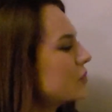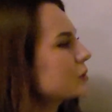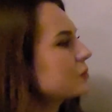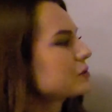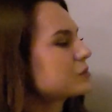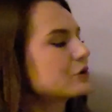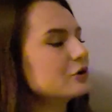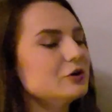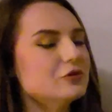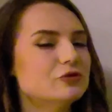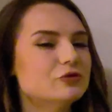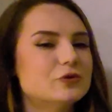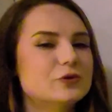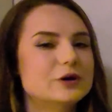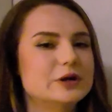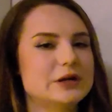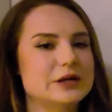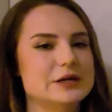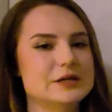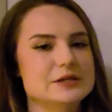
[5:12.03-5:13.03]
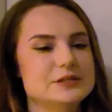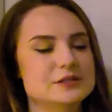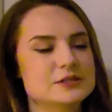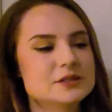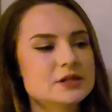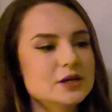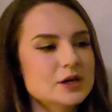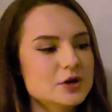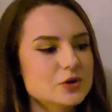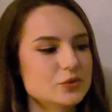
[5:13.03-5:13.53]
work with her for
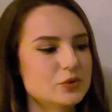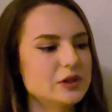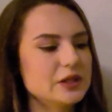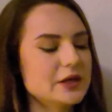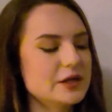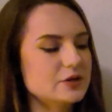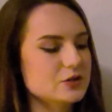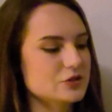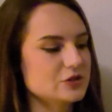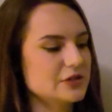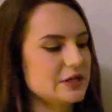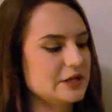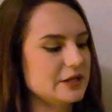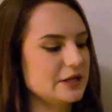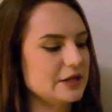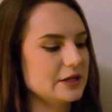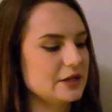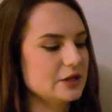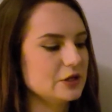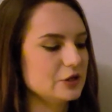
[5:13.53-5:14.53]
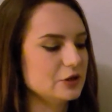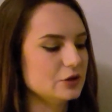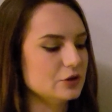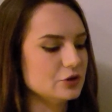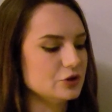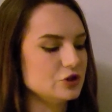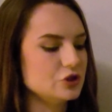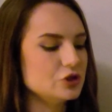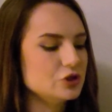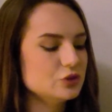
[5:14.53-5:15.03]
is really understanding,
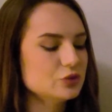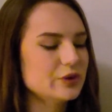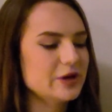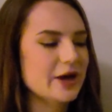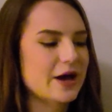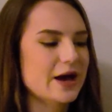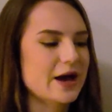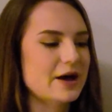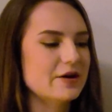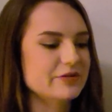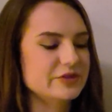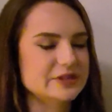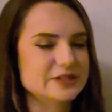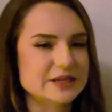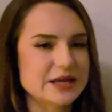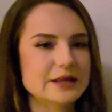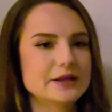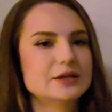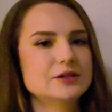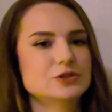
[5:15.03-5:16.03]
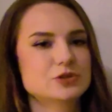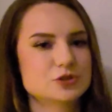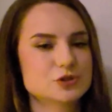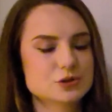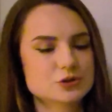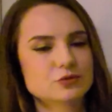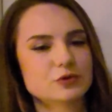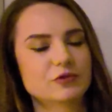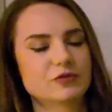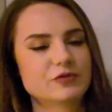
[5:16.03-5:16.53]
do we have the data
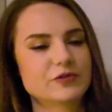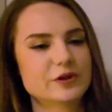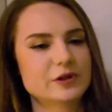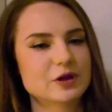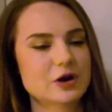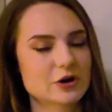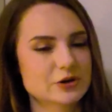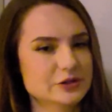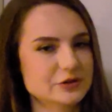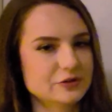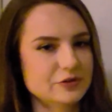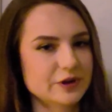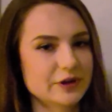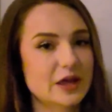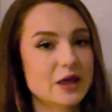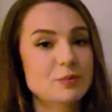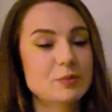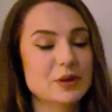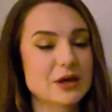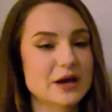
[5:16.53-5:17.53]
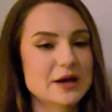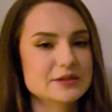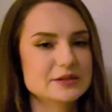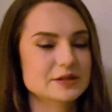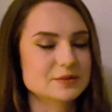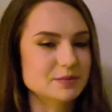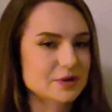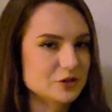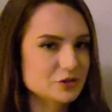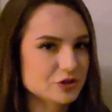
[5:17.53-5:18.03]
to fulfill our different KPIs
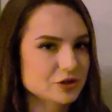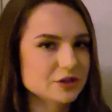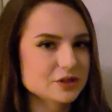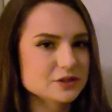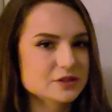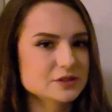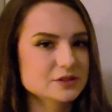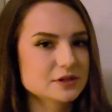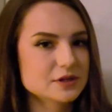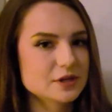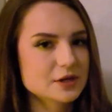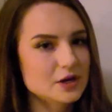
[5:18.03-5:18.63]
and metrics?